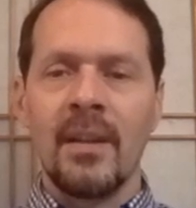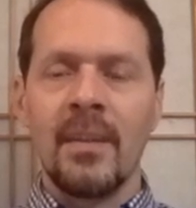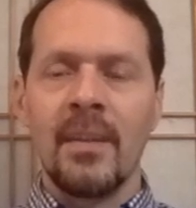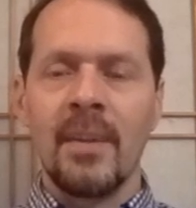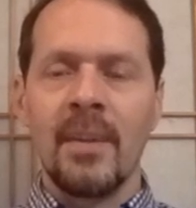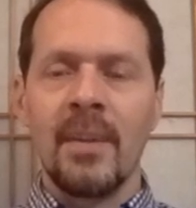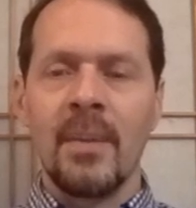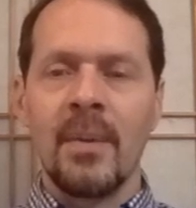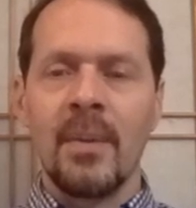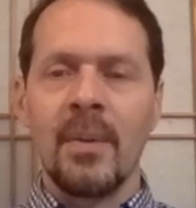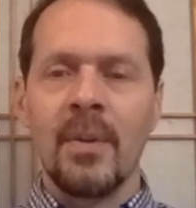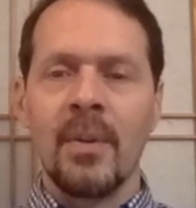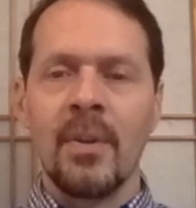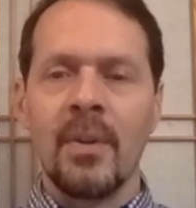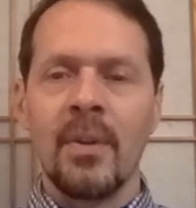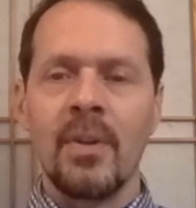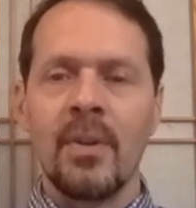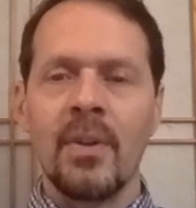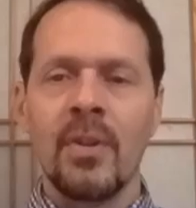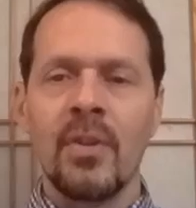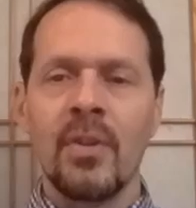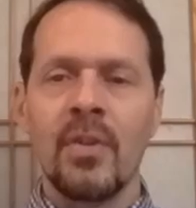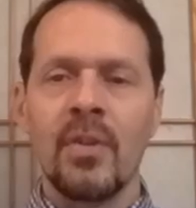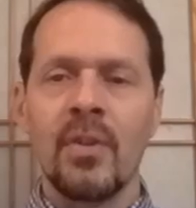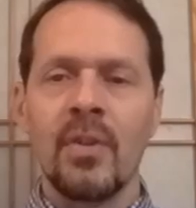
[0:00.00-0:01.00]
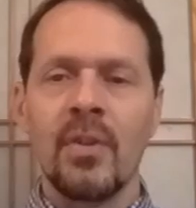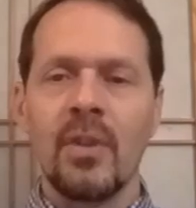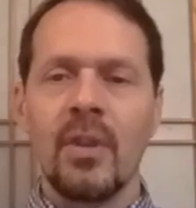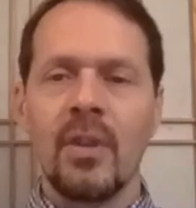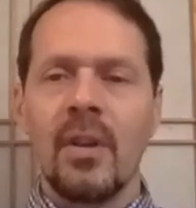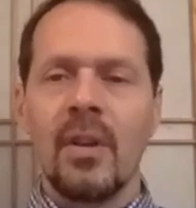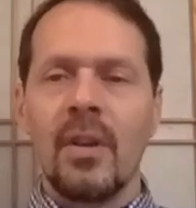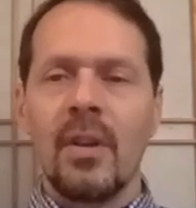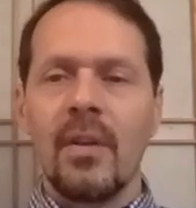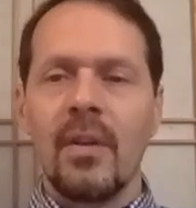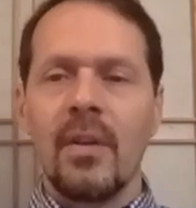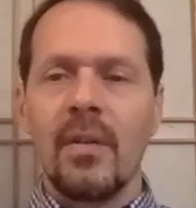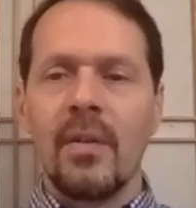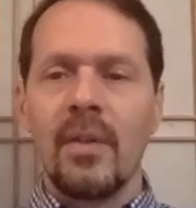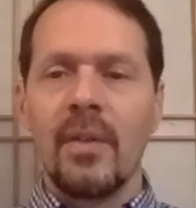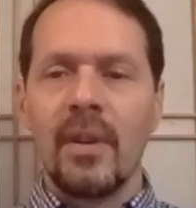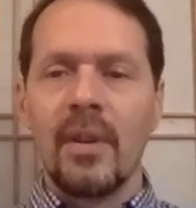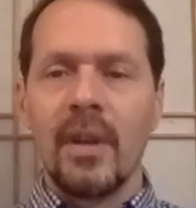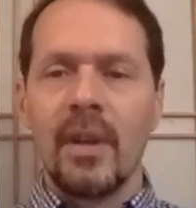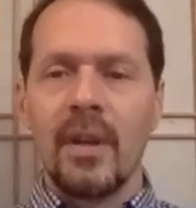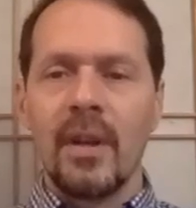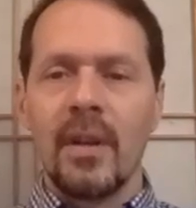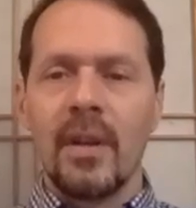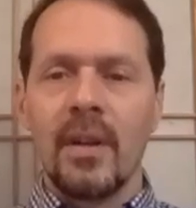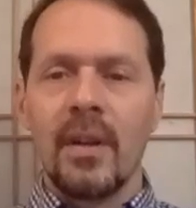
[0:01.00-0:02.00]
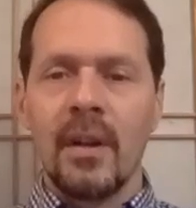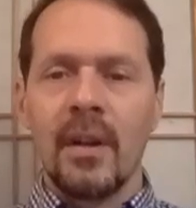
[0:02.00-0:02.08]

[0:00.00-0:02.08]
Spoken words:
people could just very